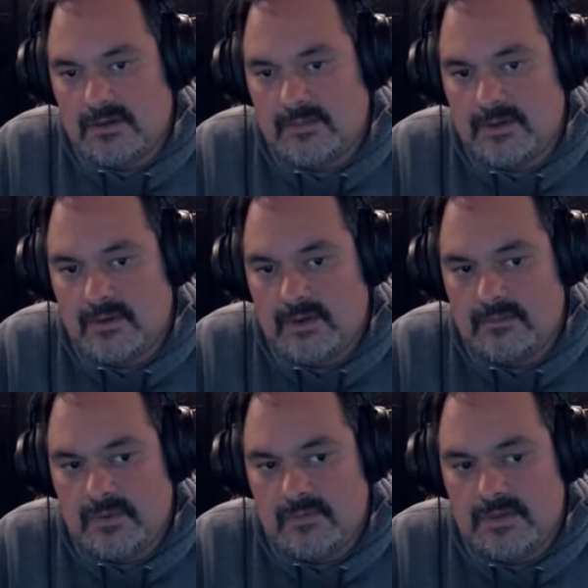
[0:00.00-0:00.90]
Let me go ahead
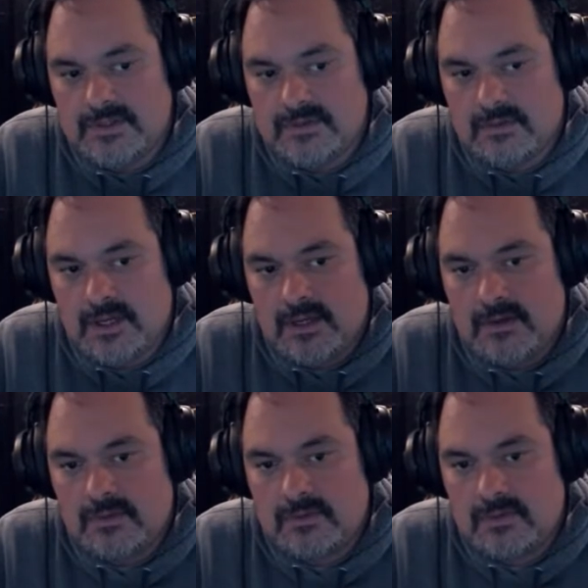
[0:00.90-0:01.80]
and move this
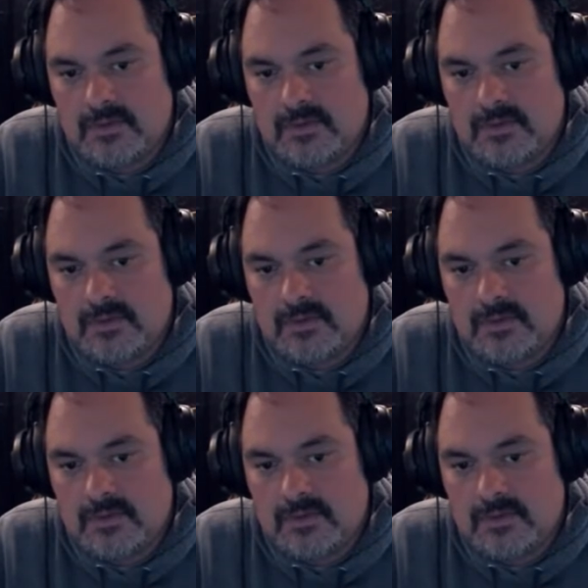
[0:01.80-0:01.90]
around